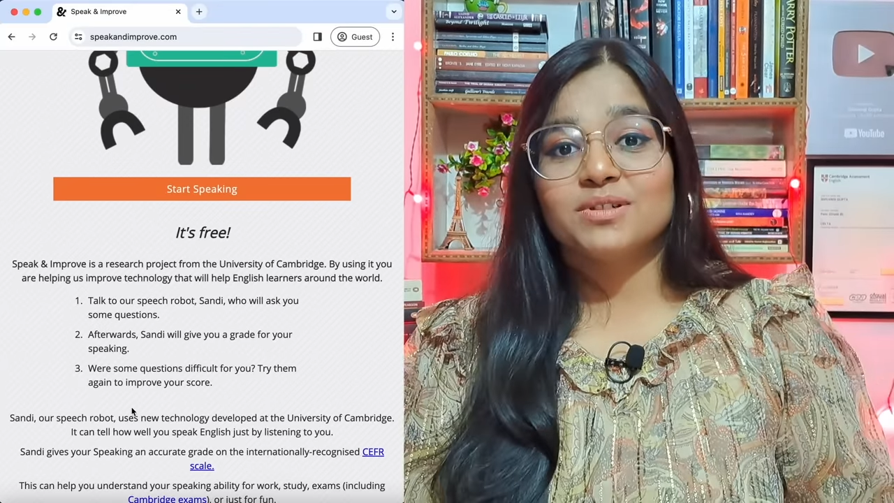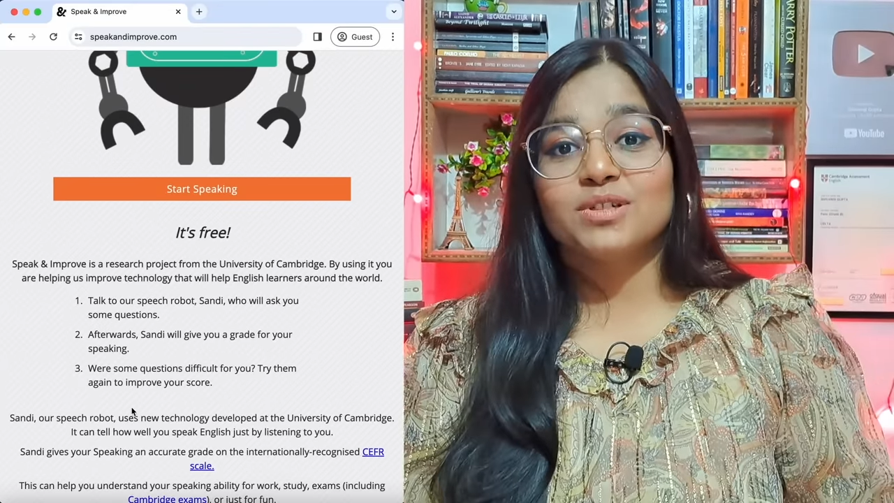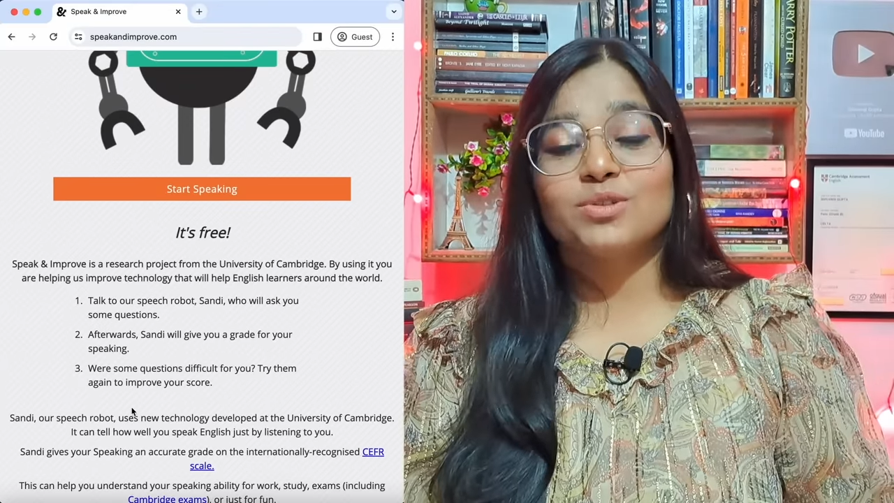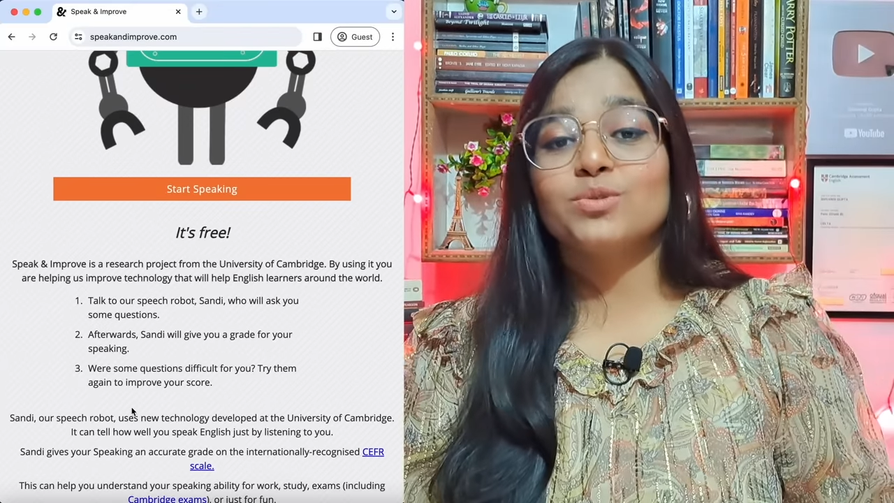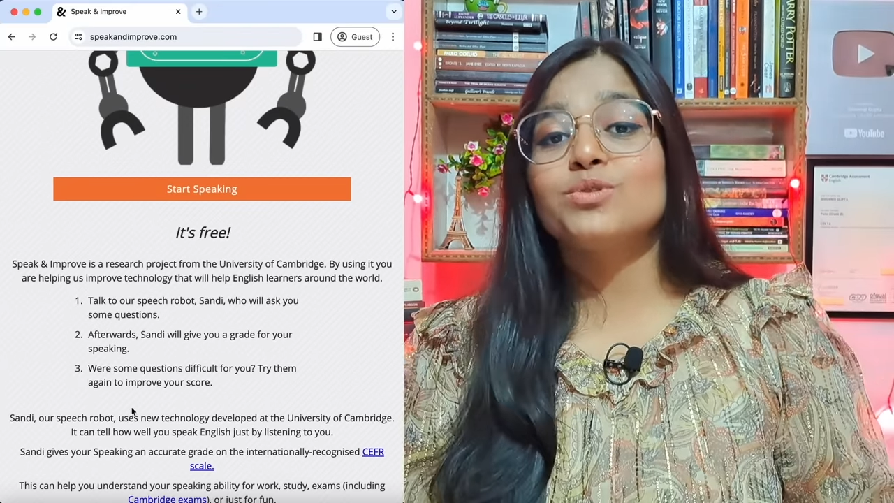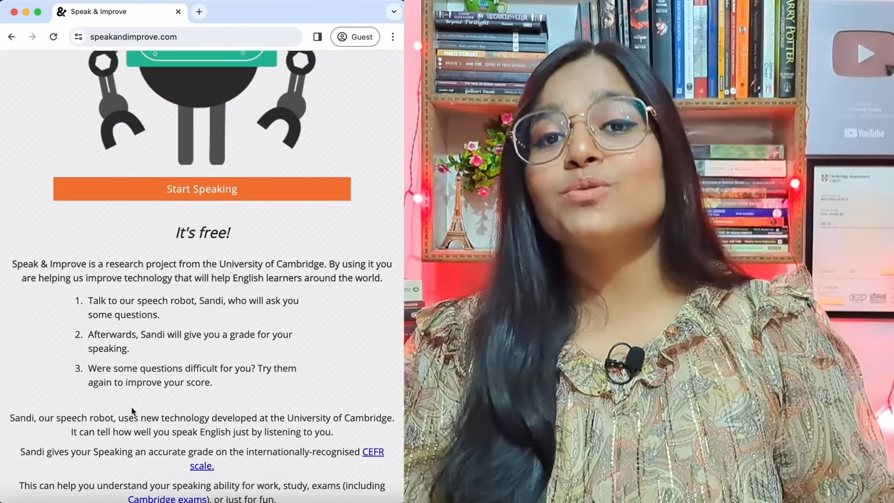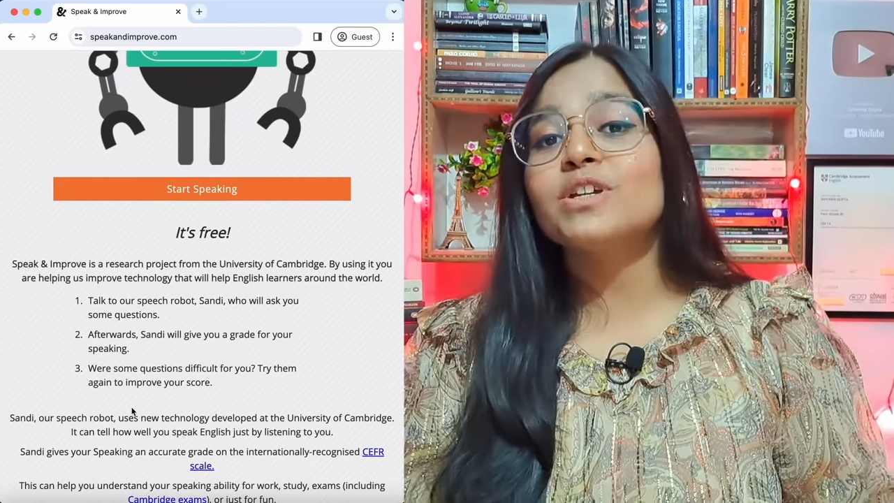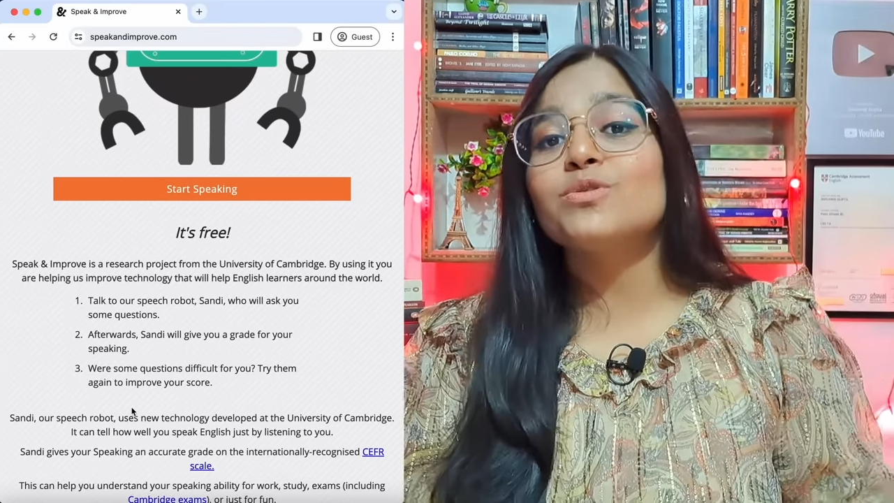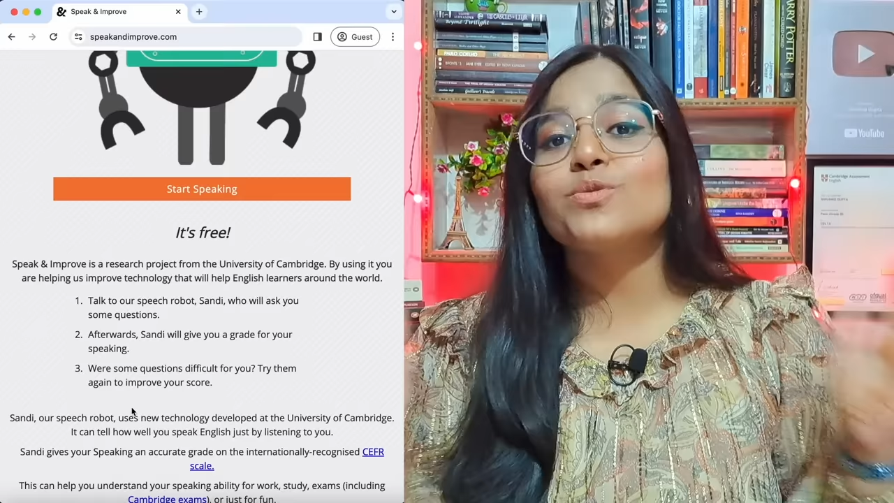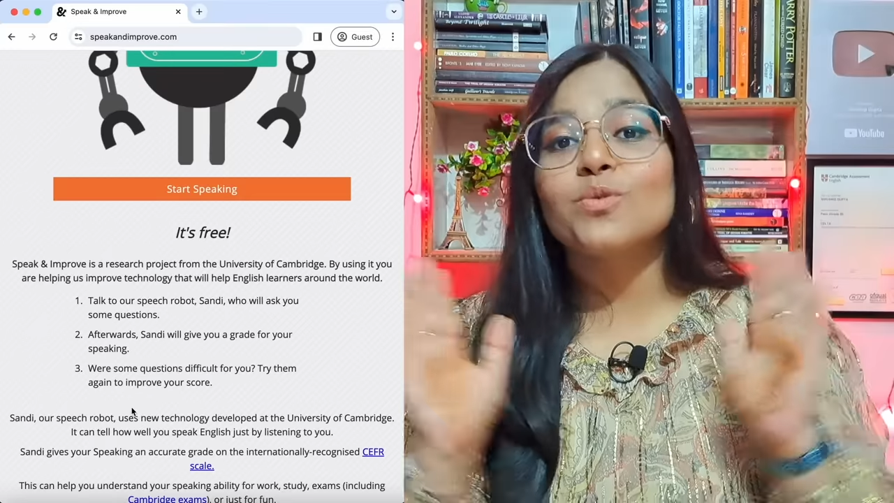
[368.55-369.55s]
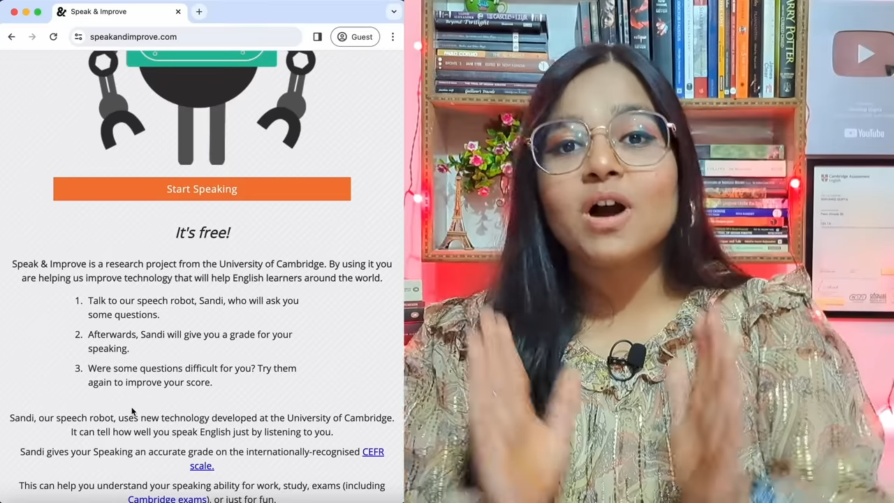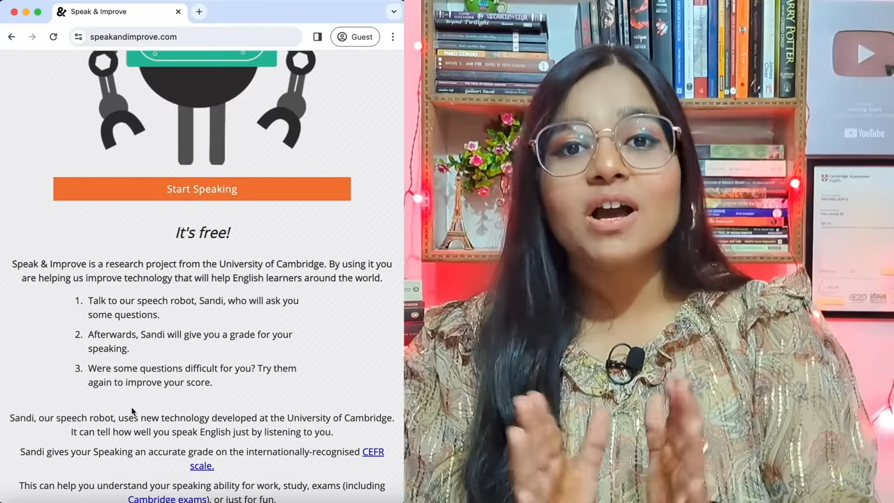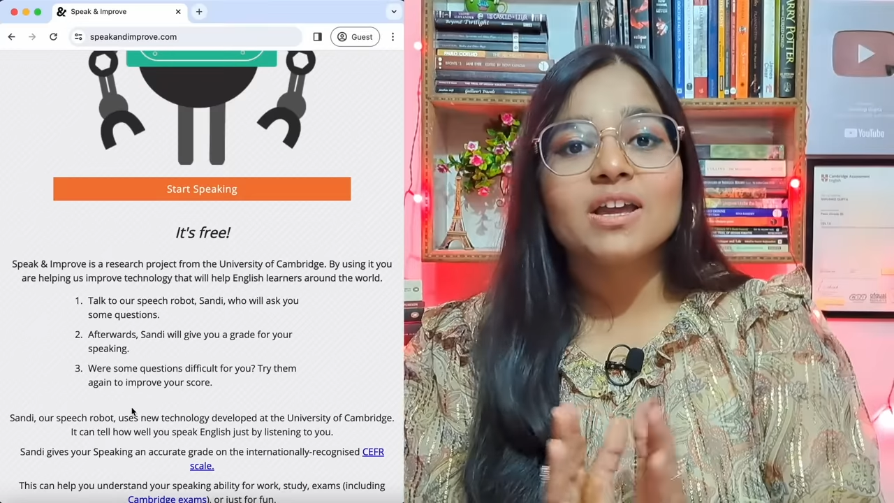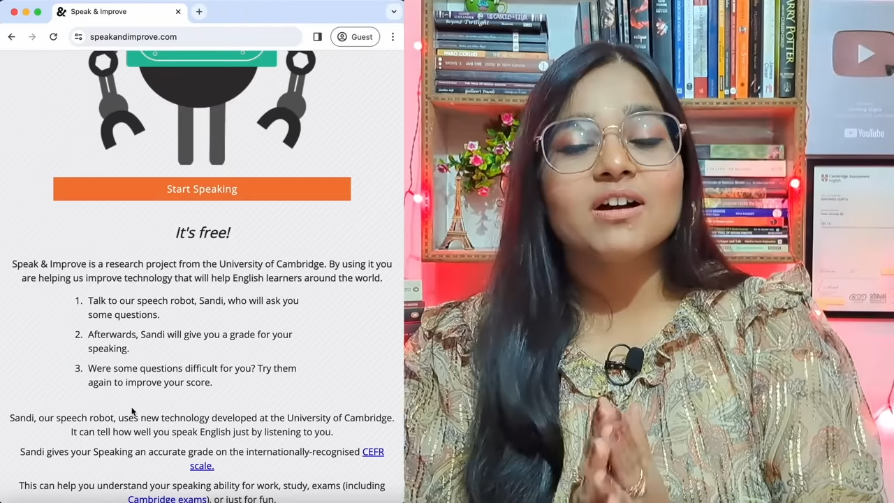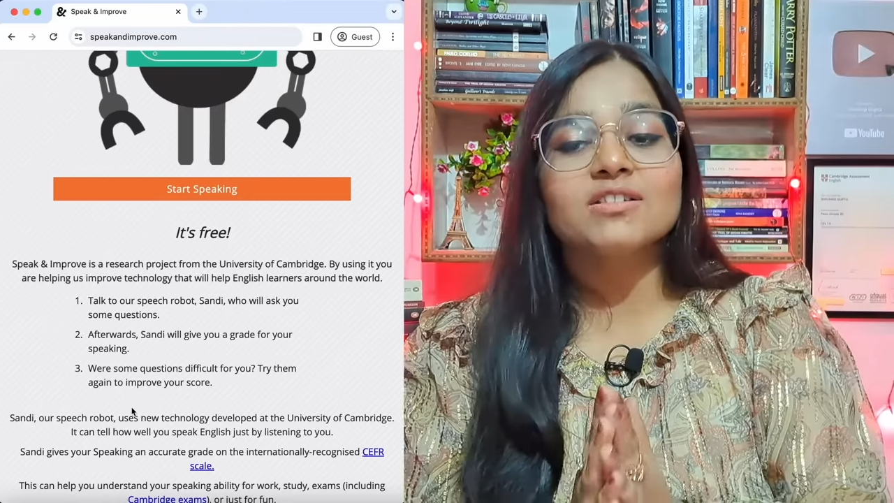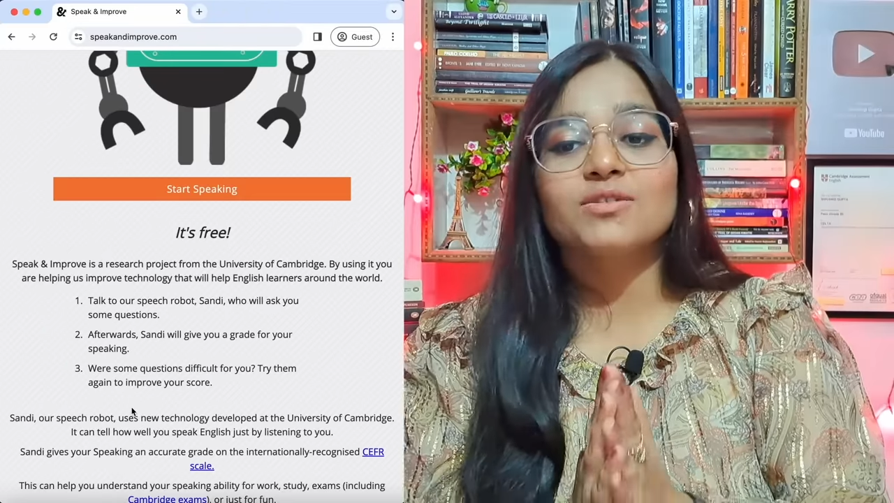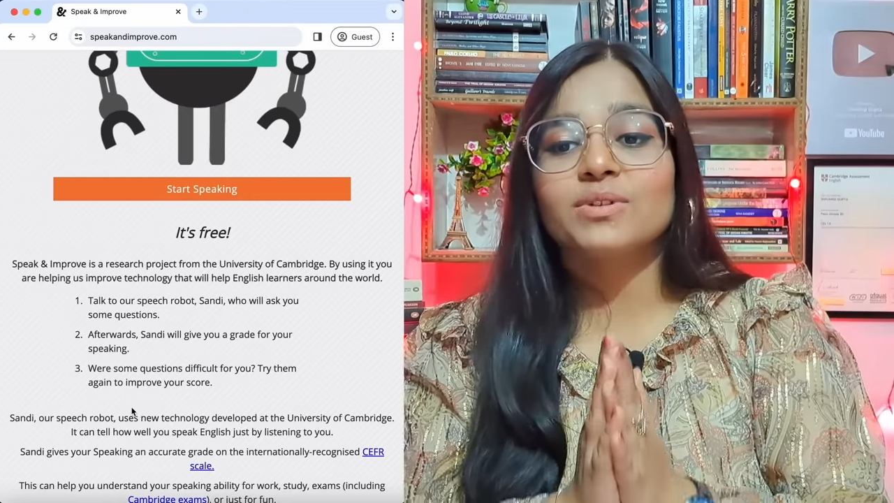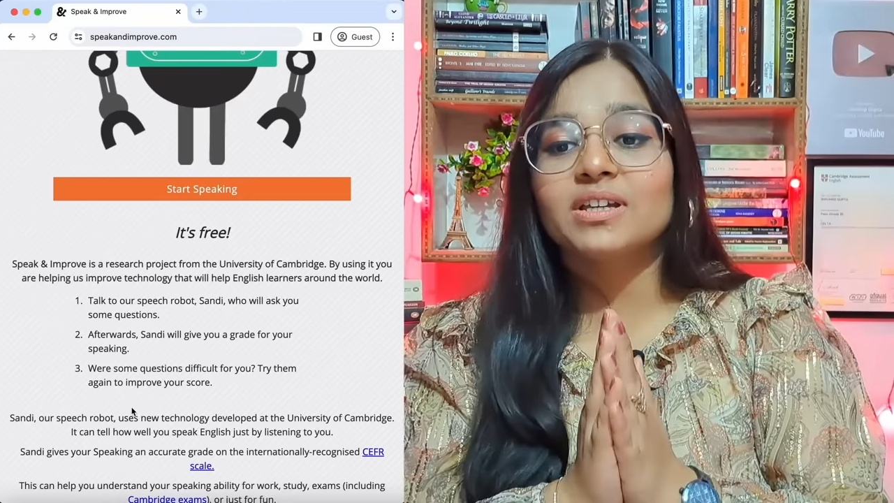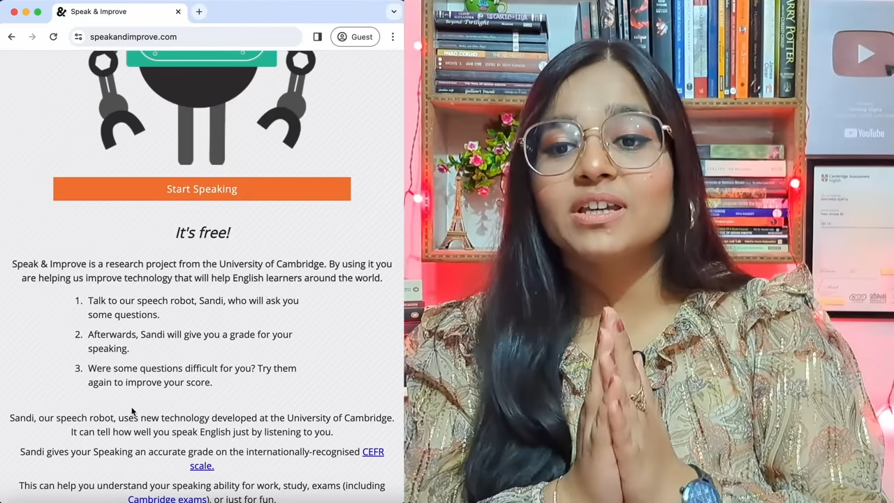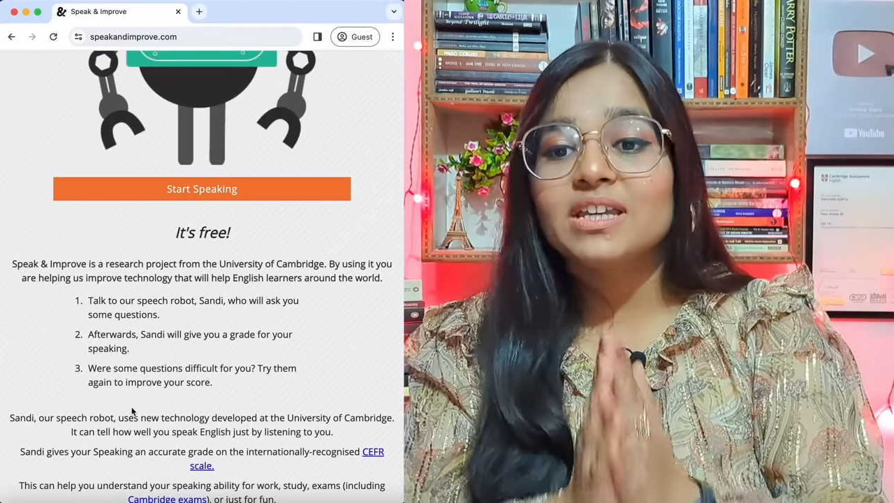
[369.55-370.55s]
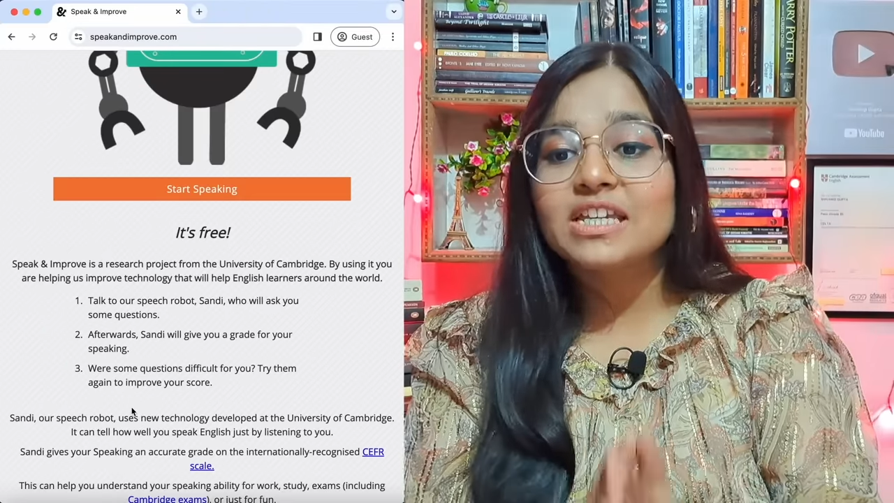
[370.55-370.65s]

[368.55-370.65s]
So you can try answering